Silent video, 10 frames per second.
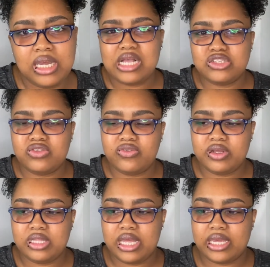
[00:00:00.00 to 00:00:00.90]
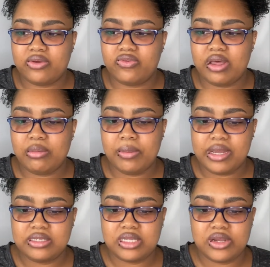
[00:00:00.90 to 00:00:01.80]
I just feel like fiber
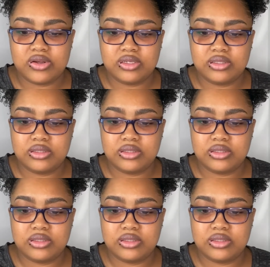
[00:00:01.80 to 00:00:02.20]
mascaras